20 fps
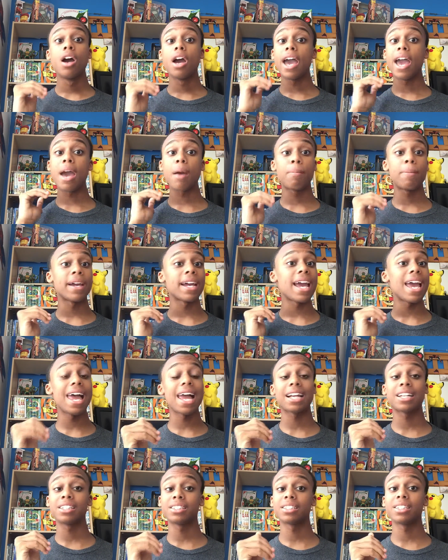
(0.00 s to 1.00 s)
epic
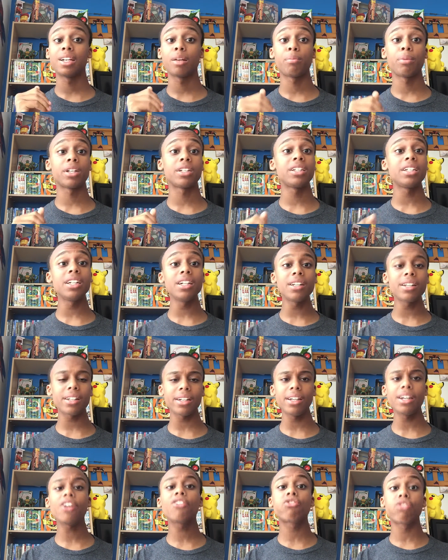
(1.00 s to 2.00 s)
action scene. But this
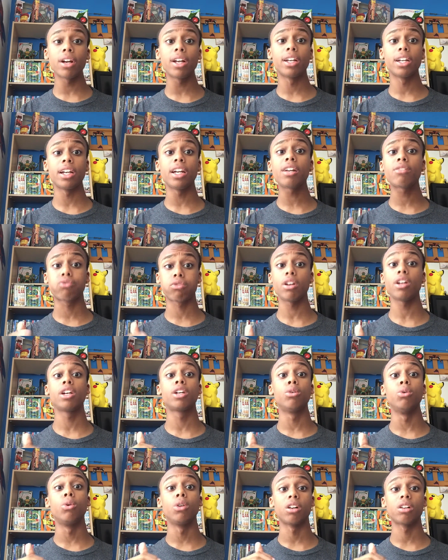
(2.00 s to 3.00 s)
is really, it's really
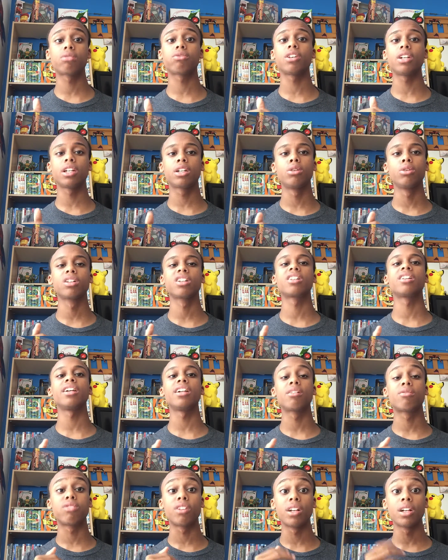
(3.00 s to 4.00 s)
cool. It's really cool to see.
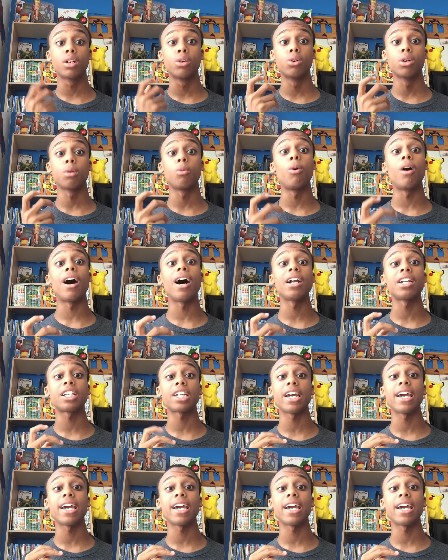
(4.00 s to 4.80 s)
It's really cool to watch.